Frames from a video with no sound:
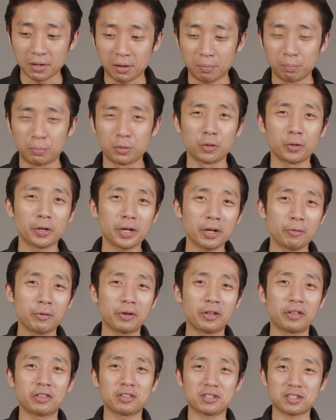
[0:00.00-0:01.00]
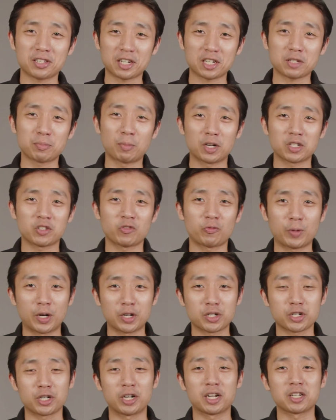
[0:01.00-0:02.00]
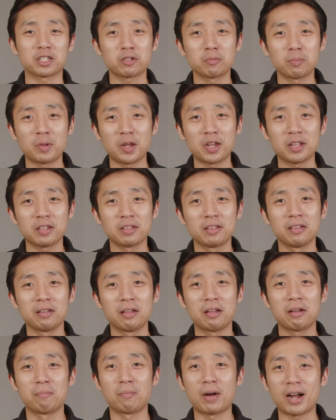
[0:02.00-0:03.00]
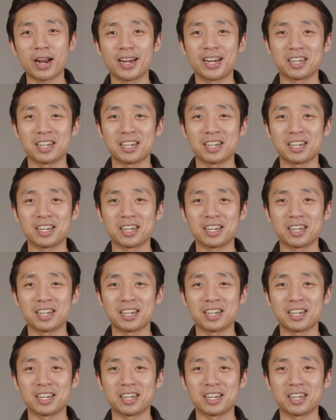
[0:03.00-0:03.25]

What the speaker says: brewing with 6 bars of pressure has made my